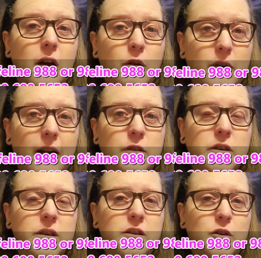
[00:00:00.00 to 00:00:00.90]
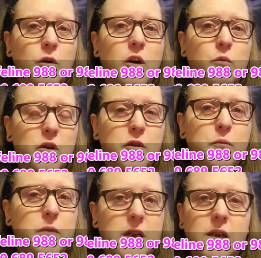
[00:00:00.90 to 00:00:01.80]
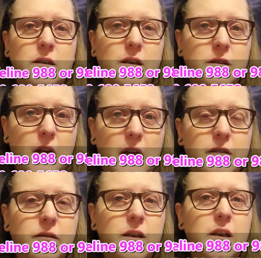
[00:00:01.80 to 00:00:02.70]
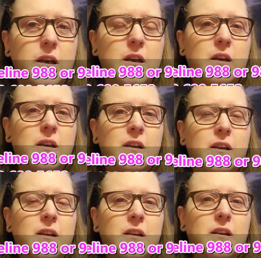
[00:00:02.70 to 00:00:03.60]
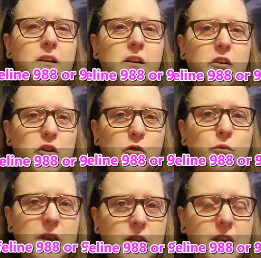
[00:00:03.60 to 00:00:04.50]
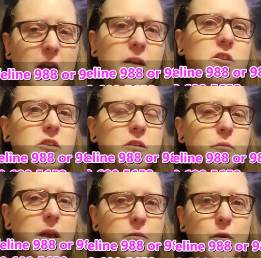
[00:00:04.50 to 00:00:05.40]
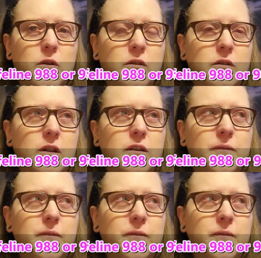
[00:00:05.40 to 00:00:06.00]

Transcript: around. You are worth being alive. You will touch people